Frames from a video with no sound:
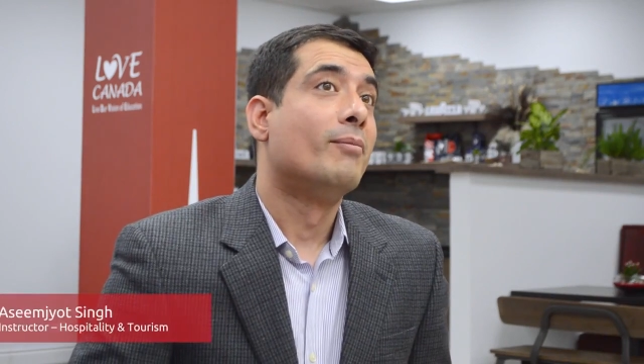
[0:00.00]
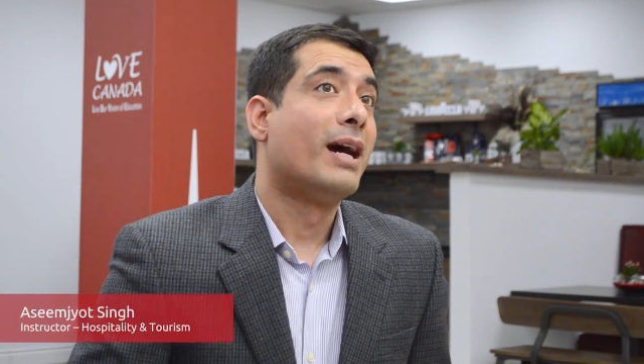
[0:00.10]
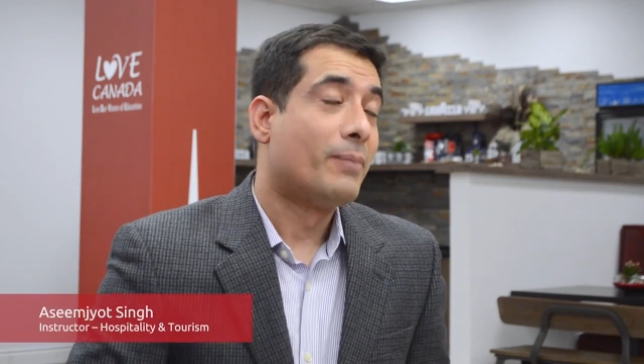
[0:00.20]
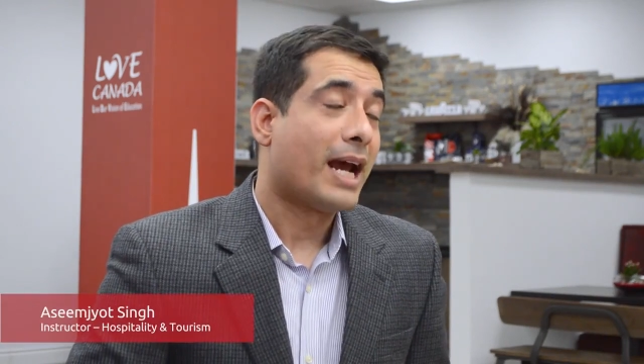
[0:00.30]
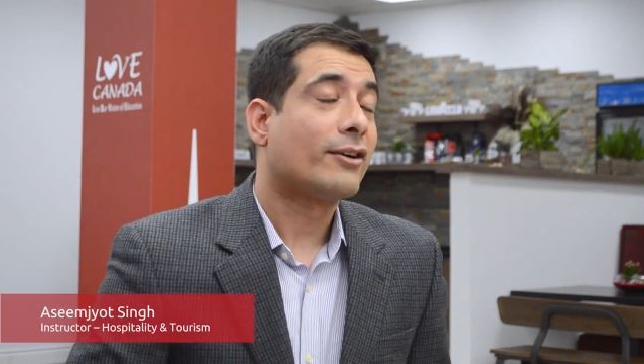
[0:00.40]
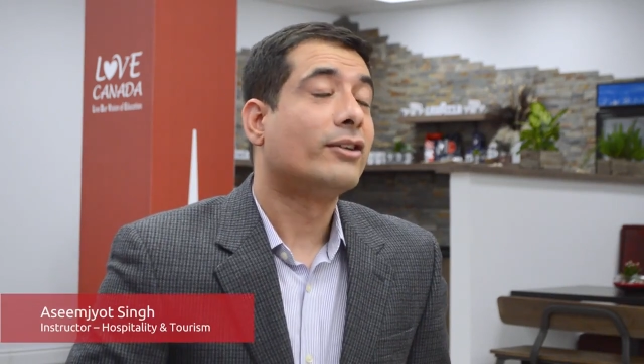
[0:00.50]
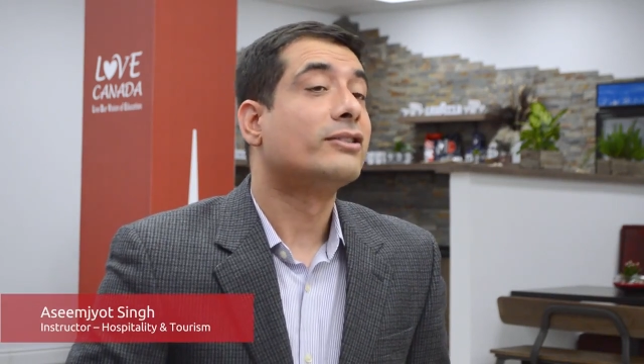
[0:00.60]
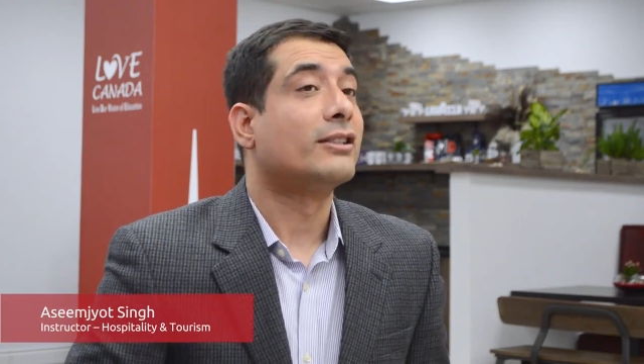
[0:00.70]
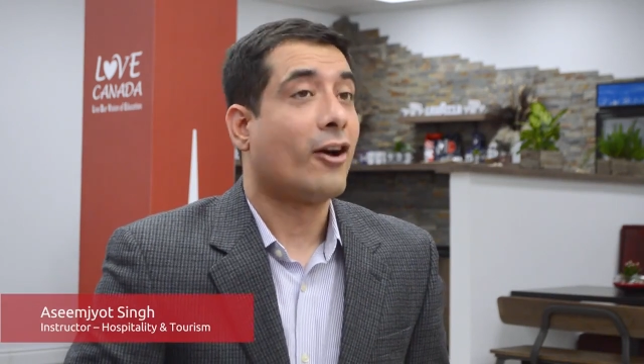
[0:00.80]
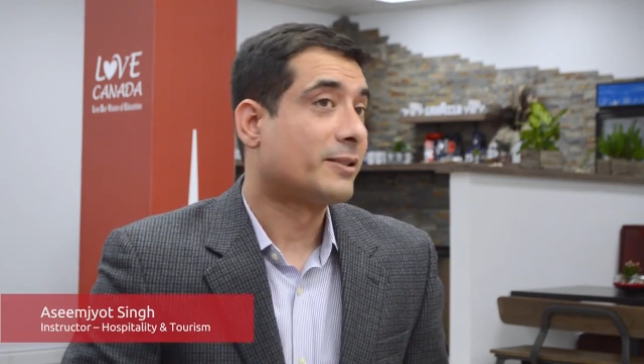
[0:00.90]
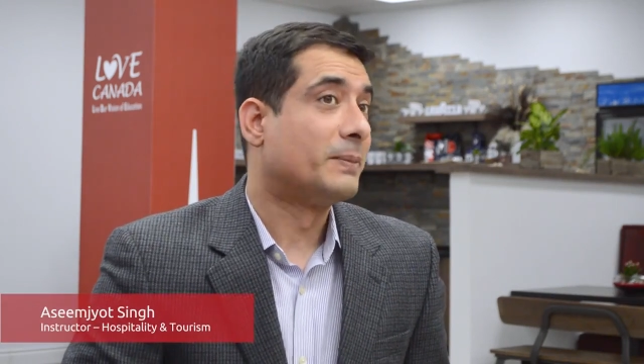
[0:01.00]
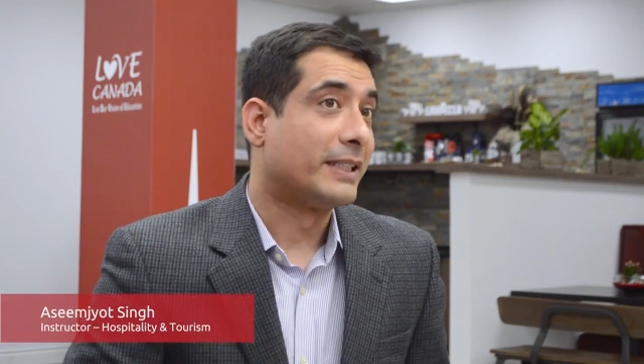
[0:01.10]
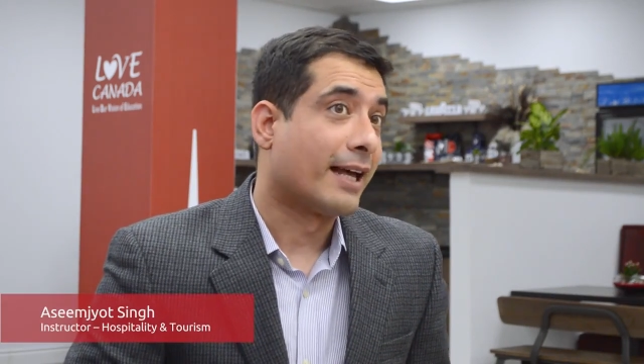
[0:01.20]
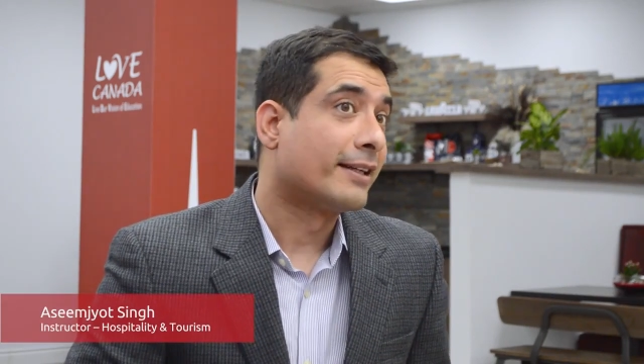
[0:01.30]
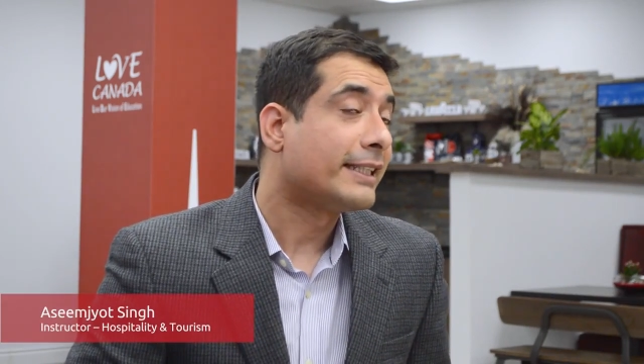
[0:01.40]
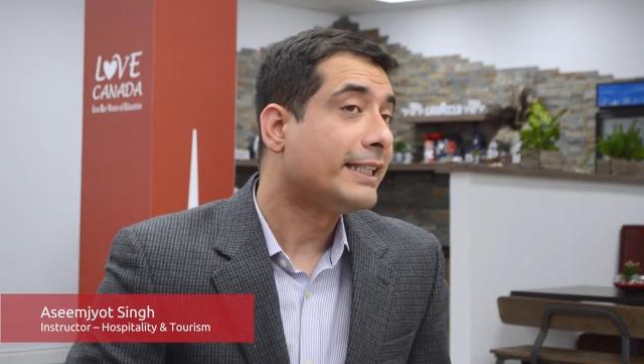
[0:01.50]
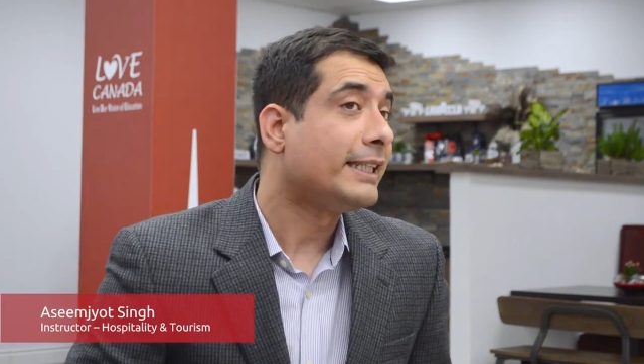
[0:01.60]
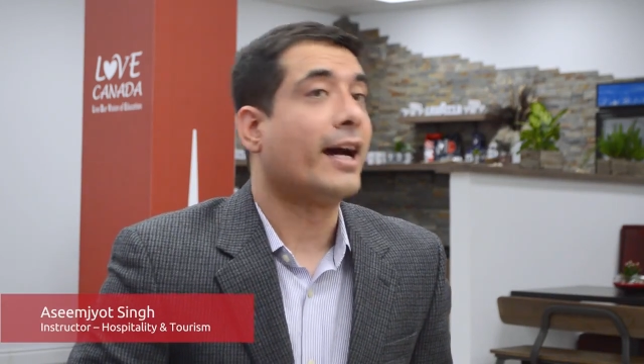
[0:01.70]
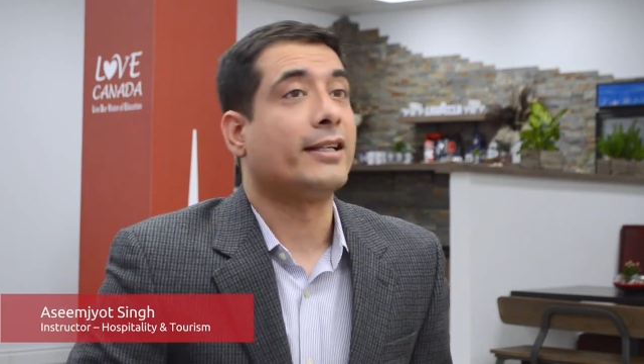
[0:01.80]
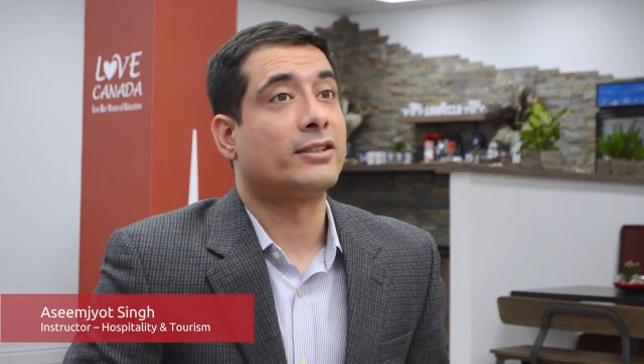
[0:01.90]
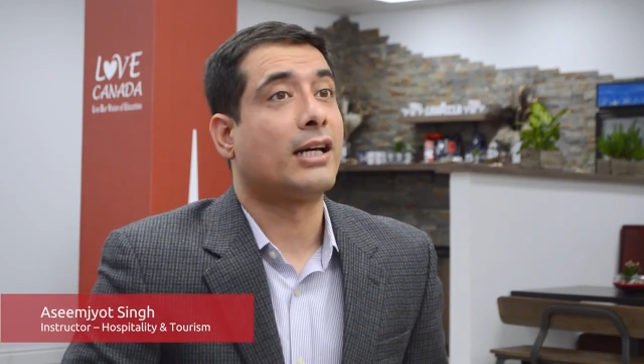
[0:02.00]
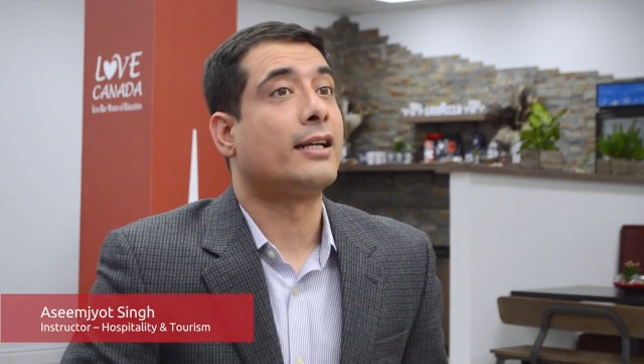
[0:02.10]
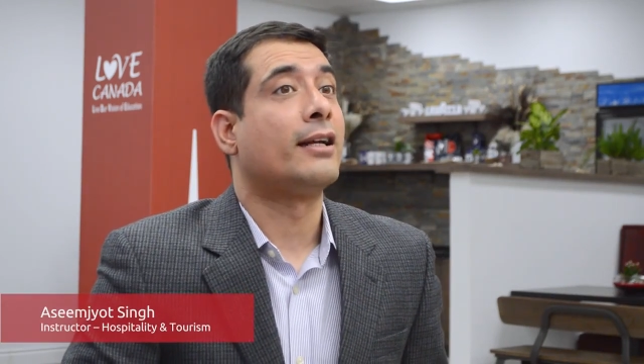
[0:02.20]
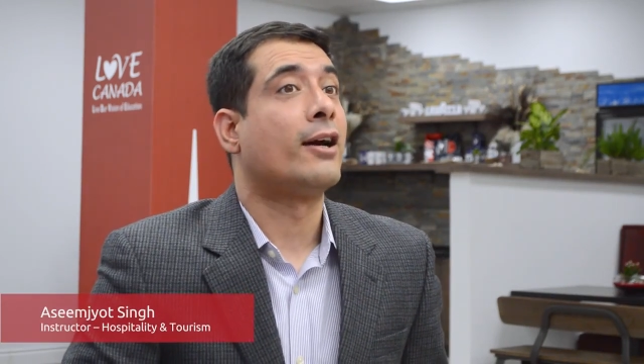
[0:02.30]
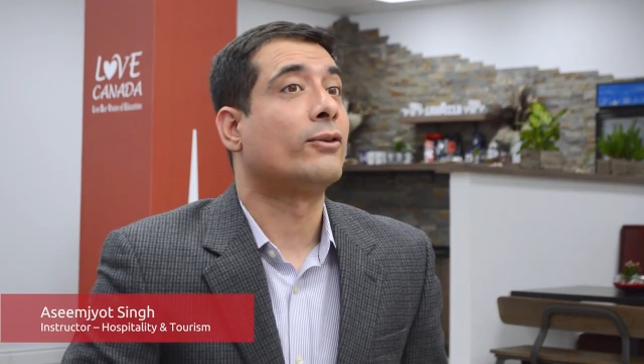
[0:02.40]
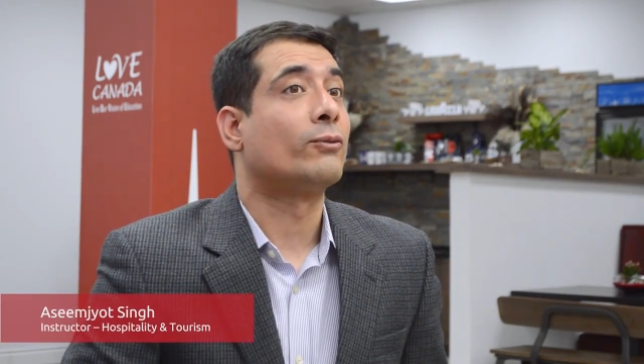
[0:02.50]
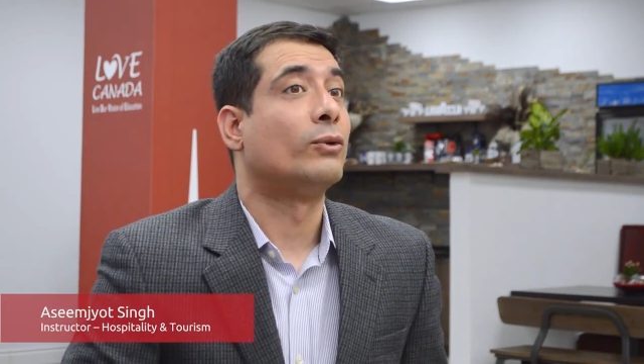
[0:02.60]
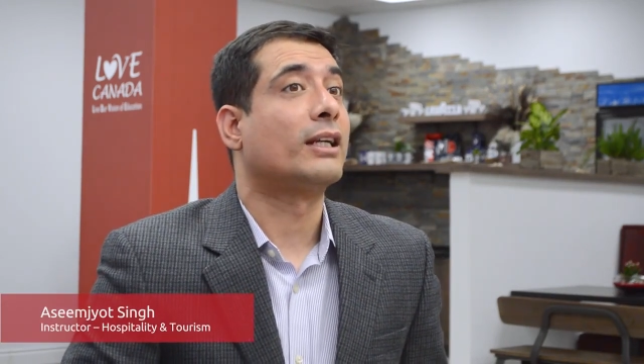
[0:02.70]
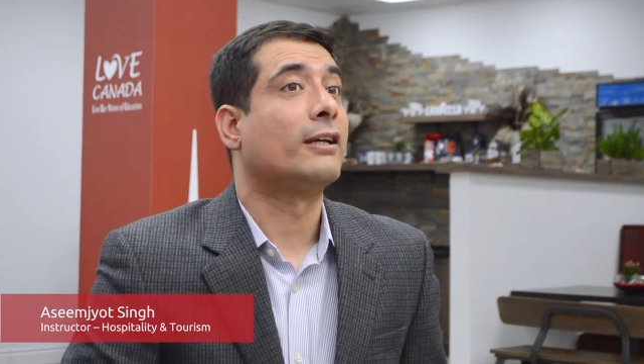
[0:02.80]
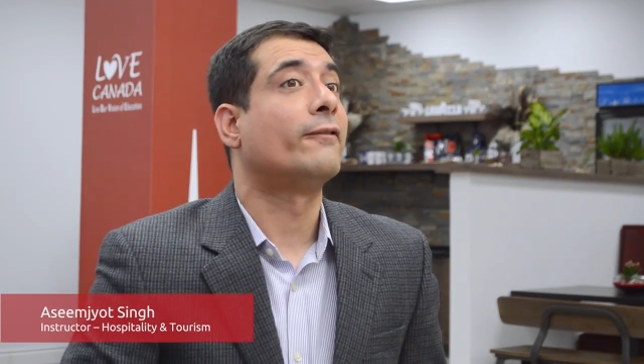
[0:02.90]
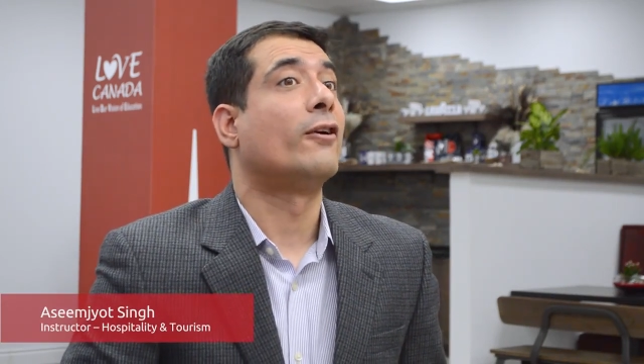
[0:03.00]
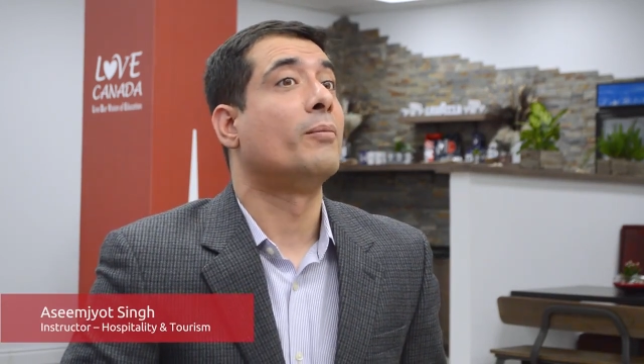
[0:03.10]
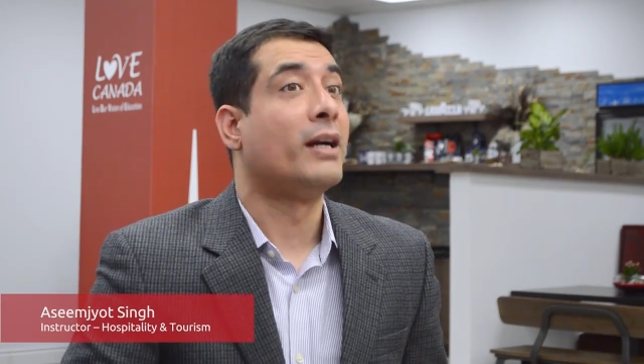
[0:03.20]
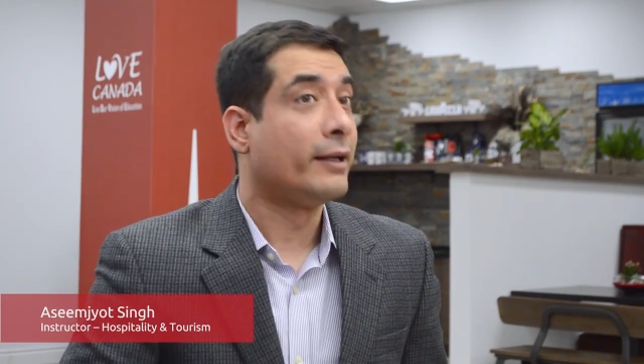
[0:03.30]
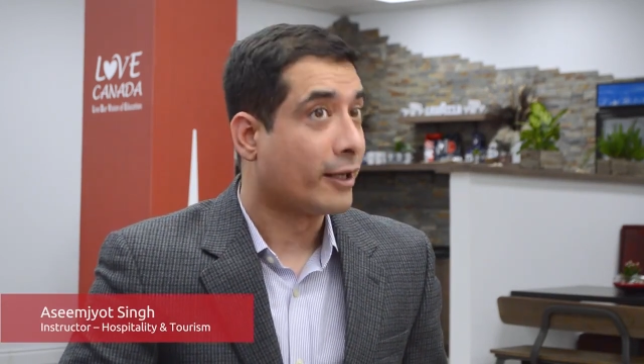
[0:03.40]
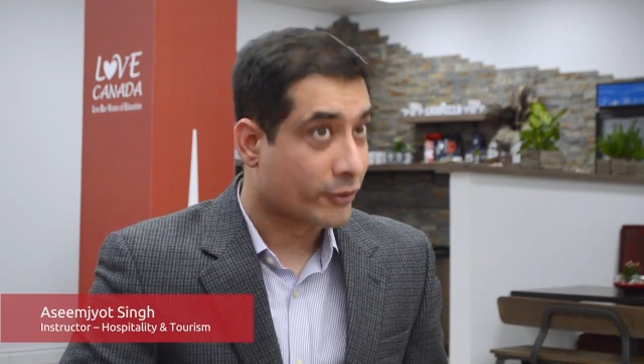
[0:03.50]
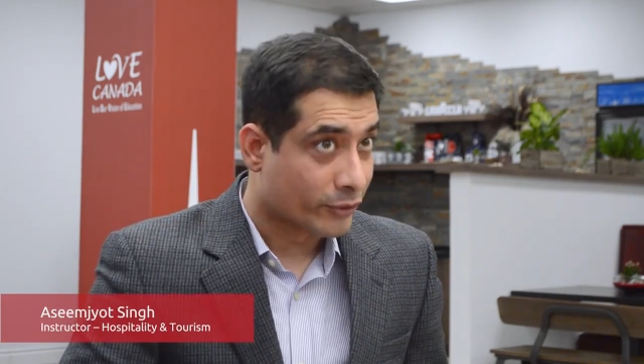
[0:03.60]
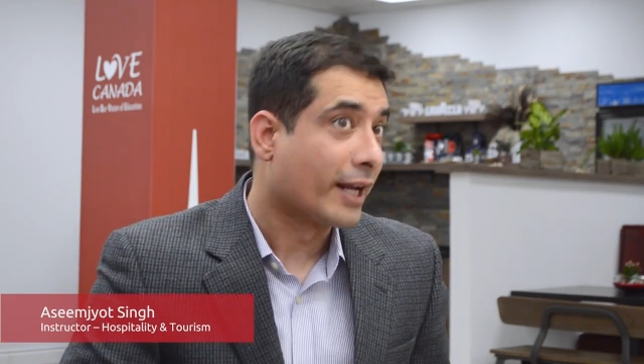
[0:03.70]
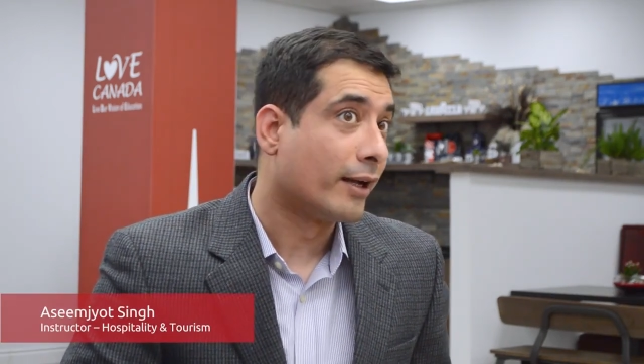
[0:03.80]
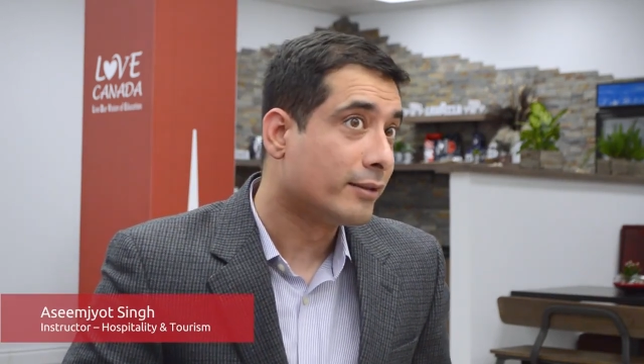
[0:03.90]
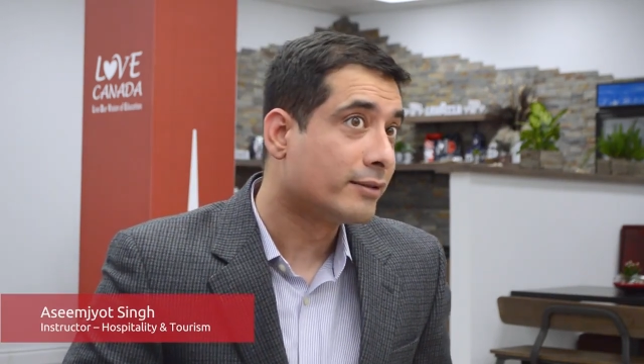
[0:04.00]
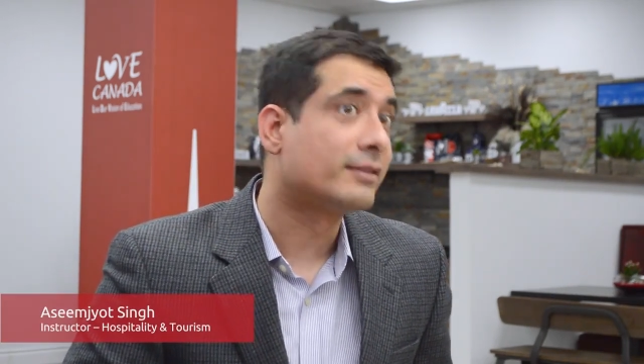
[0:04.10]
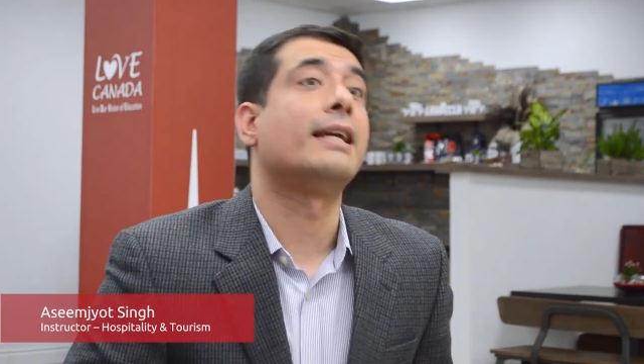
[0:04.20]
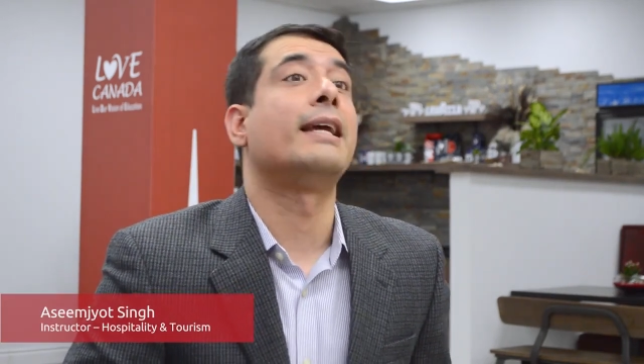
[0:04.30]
My background's in hospitality. I started out working for Marriott Hotels